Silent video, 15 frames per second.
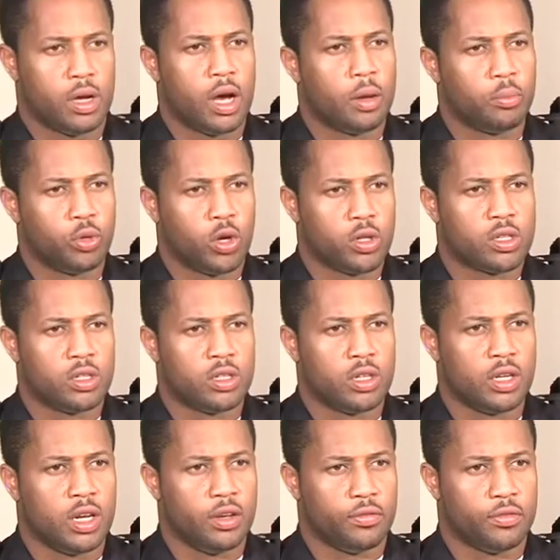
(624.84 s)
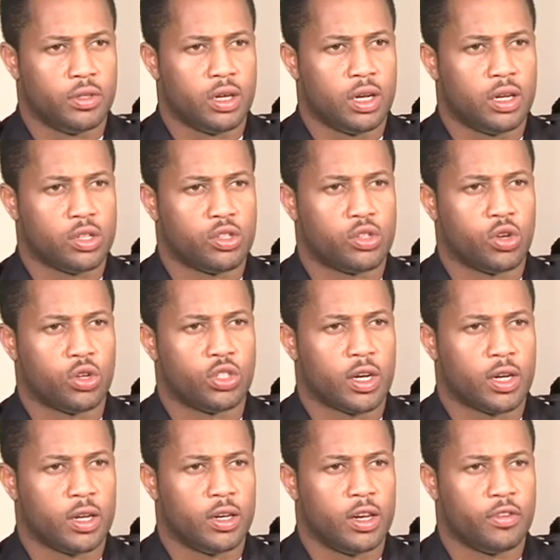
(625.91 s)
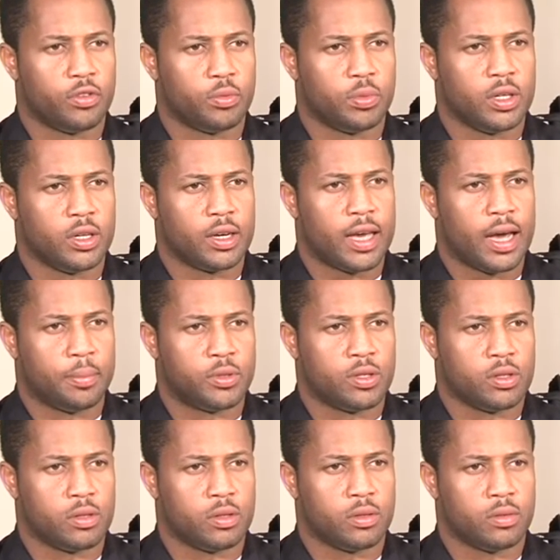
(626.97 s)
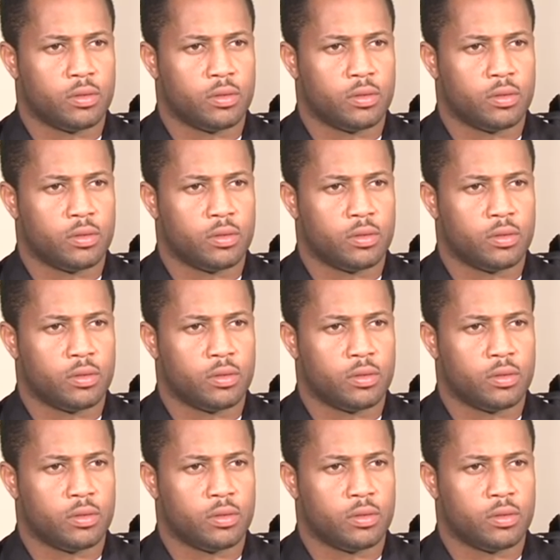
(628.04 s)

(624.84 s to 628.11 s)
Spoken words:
I am not in the Navy, and as such, I can never be a captain.